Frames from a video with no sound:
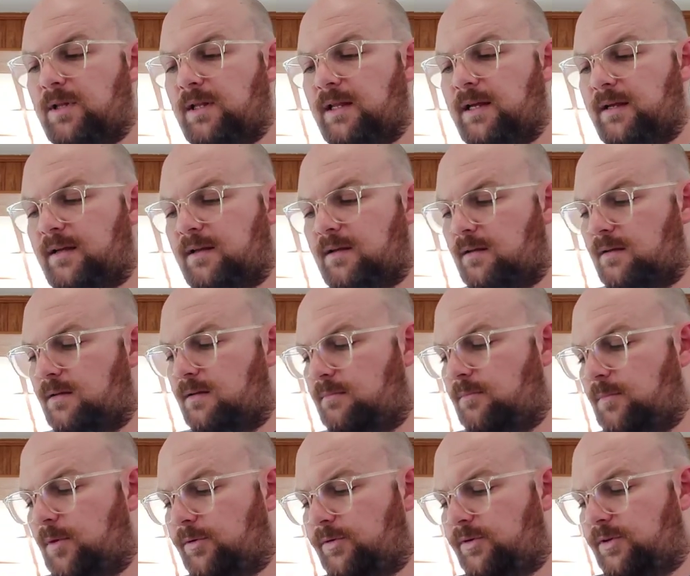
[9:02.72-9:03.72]
but like
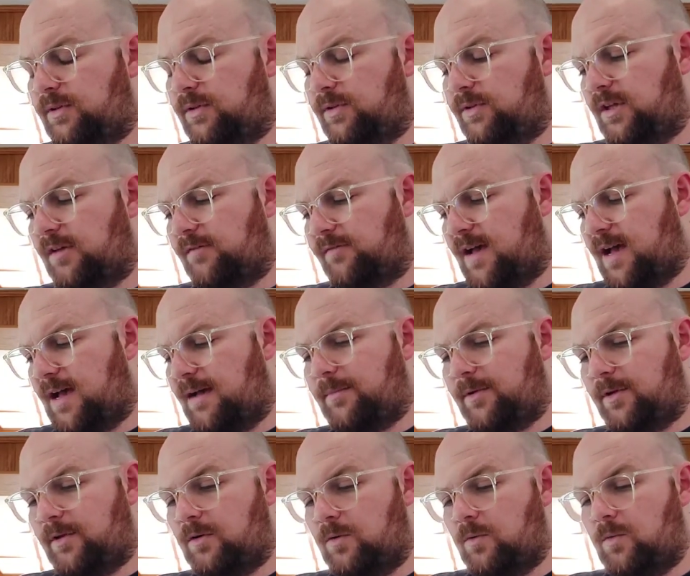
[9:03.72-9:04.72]
most of the stuff
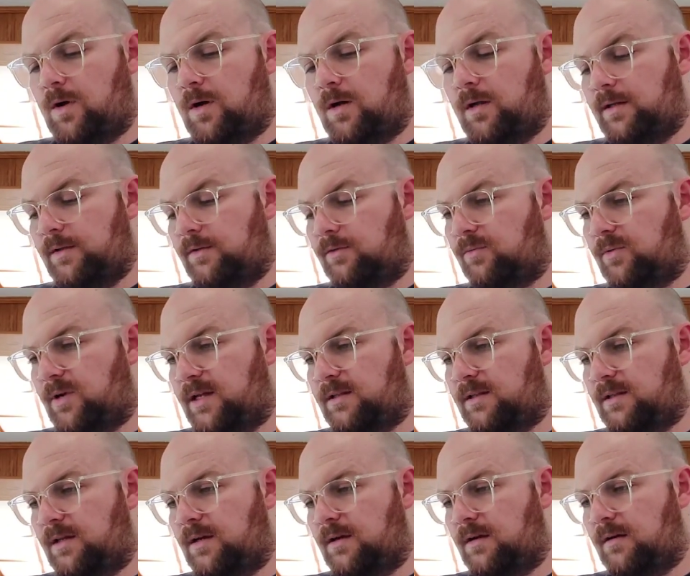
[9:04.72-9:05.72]
I'm going to want is
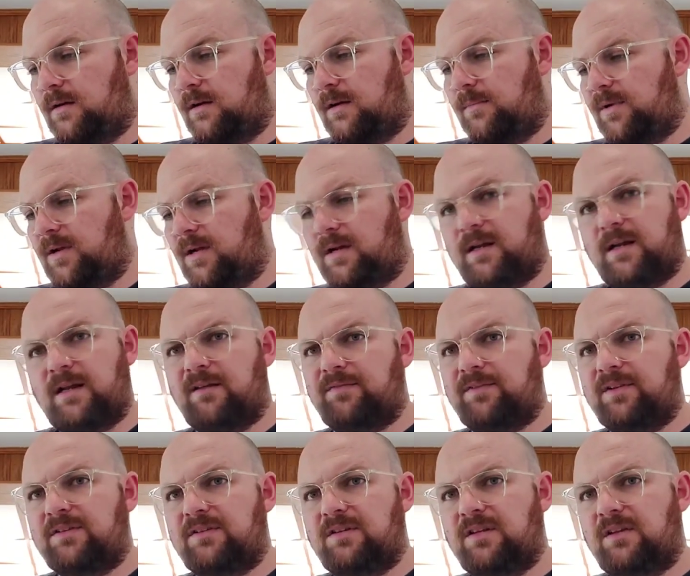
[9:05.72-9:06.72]
right there and I'm not going to
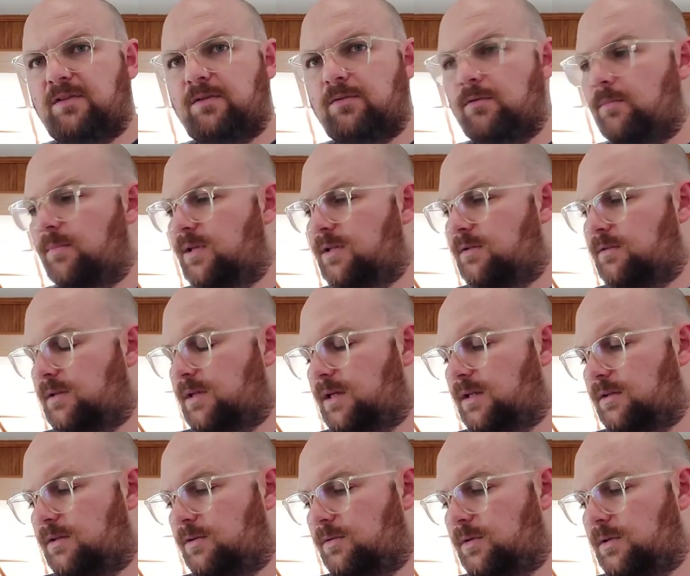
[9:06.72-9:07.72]
have to dig through a menu to
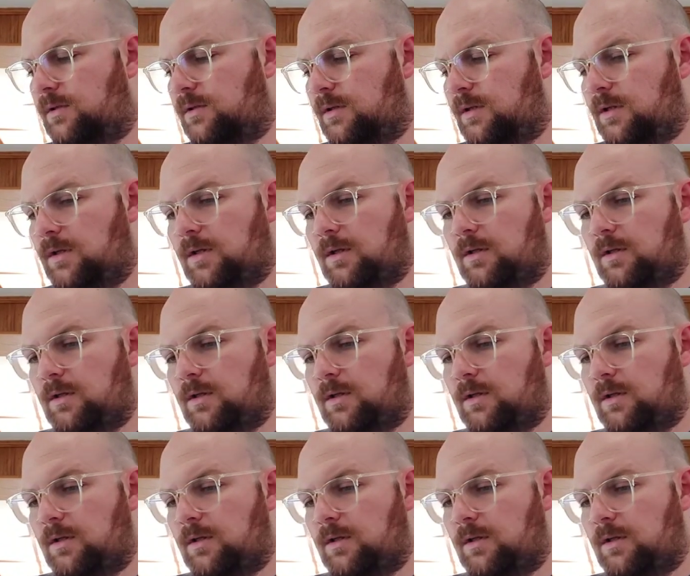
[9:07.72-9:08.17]
get to it.